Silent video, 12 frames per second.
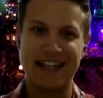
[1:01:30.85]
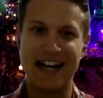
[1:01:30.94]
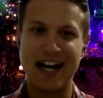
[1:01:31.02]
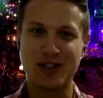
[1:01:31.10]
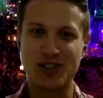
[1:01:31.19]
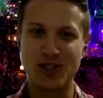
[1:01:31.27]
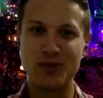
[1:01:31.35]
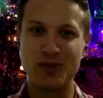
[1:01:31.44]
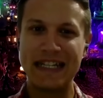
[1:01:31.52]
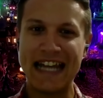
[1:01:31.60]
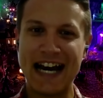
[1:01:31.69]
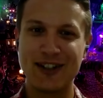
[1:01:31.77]
And I'll soon
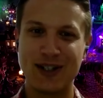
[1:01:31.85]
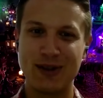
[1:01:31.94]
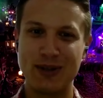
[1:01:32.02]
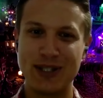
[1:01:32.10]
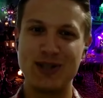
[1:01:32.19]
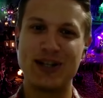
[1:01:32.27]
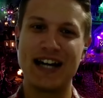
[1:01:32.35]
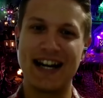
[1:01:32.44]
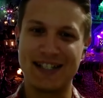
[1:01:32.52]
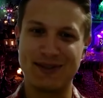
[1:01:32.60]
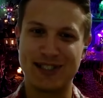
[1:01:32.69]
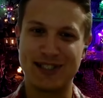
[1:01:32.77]
be down there with you guys.
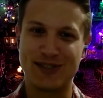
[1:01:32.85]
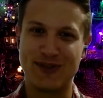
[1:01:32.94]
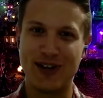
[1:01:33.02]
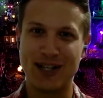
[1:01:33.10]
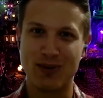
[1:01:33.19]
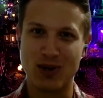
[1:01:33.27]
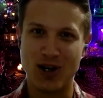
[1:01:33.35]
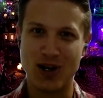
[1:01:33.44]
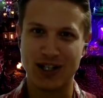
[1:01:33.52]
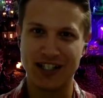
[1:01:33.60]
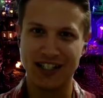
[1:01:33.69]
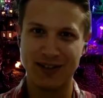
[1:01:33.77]
Yeah. It's funny. So We're
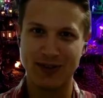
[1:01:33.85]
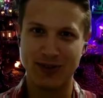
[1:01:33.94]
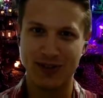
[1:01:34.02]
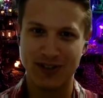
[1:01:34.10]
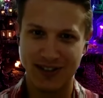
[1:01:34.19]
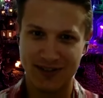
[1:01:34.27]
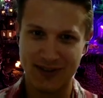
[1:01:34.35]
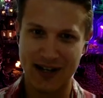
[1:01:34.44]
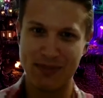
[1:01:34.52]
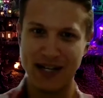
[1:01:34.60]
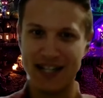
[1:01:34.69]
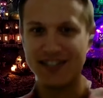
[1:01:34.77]
all, all gonna live
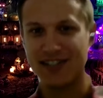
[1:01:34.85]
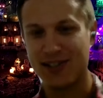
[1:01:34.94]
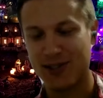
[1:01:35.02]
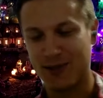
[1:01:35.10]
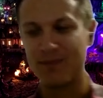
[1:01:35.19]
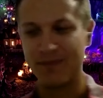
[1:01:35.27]
right by each other.